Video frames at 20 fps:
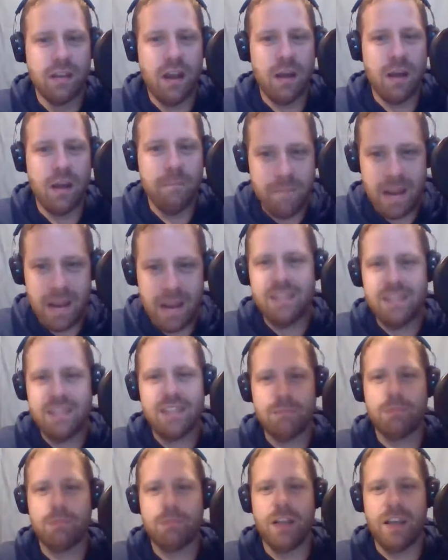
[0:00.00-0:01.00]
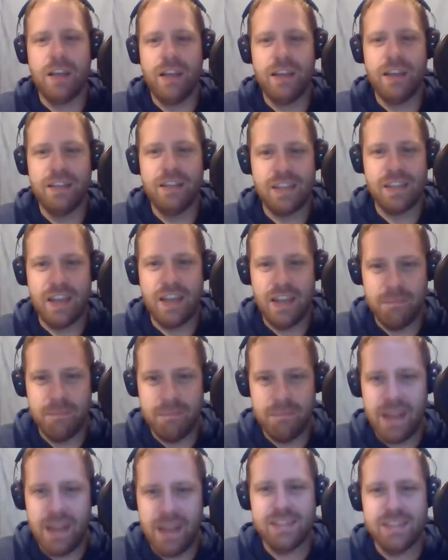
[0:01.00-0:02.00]
amazing plays and
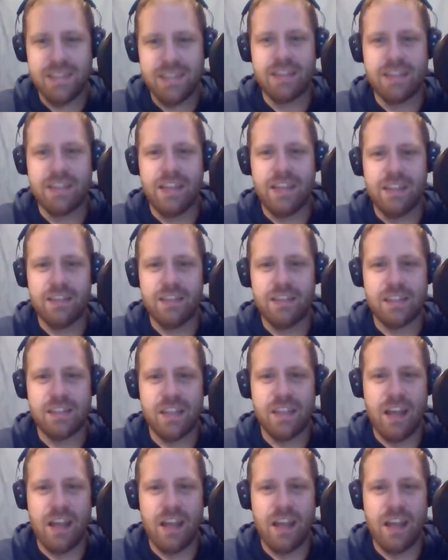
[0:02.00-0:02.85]
amazing things